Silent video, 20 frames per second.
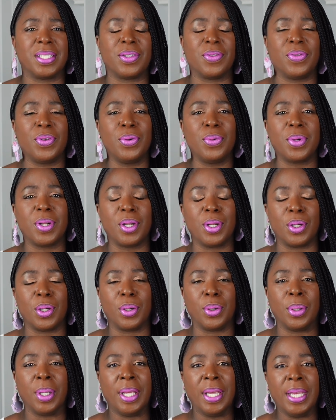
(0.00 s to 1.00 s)
So if you want to
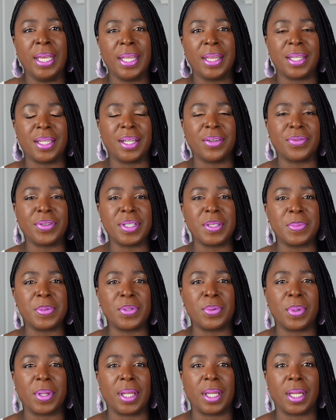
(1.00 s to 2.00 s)
know the difference
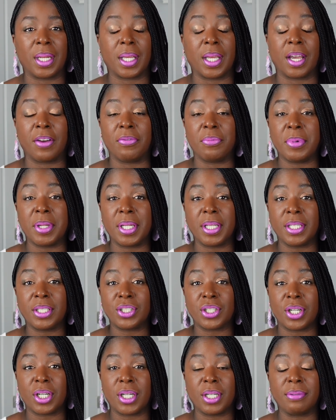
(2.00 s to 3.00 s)
between government
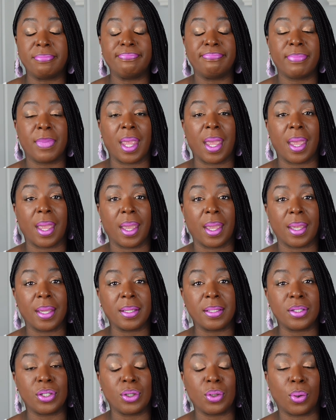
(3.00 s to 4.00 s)
HR
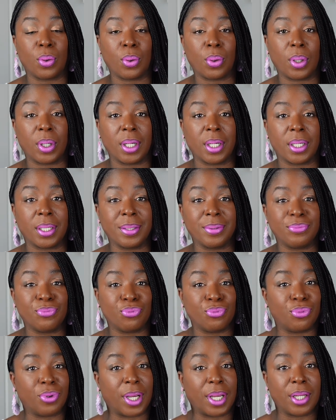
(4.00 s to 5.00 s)
and your
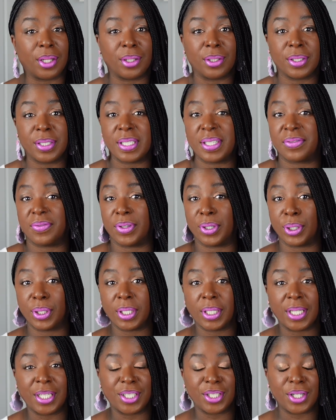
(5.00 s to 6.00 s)
regular
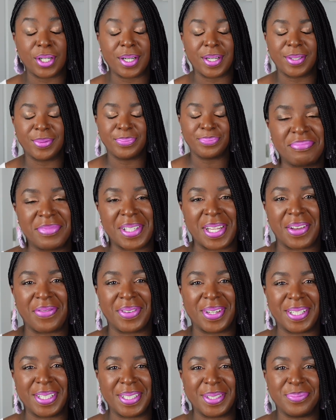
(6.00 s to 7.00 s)
civilian HR,
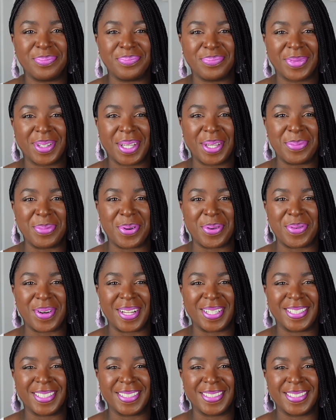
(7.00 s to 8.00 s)
definitely keep on
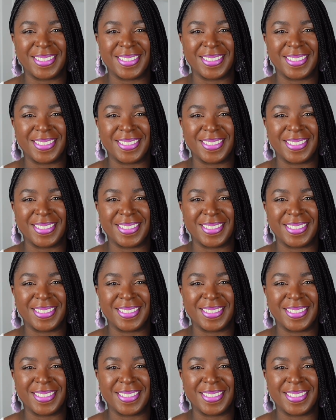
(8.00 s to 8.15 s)
watching.